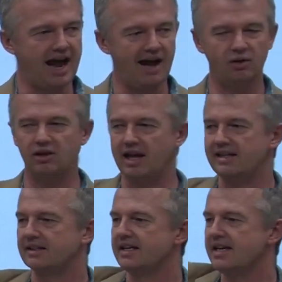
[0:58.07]
how
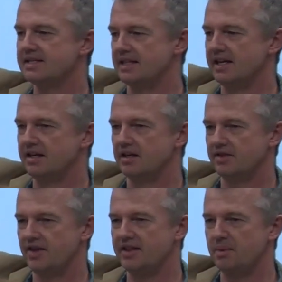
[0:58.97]
likely is it
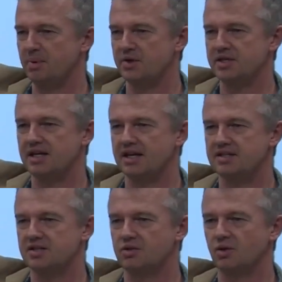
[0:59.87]
that the person
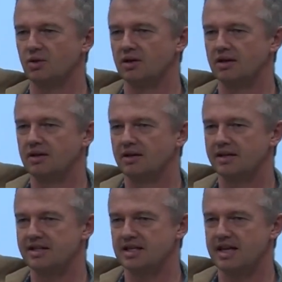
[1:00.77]
next door
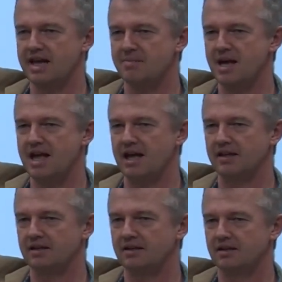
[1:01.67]
is a gay man?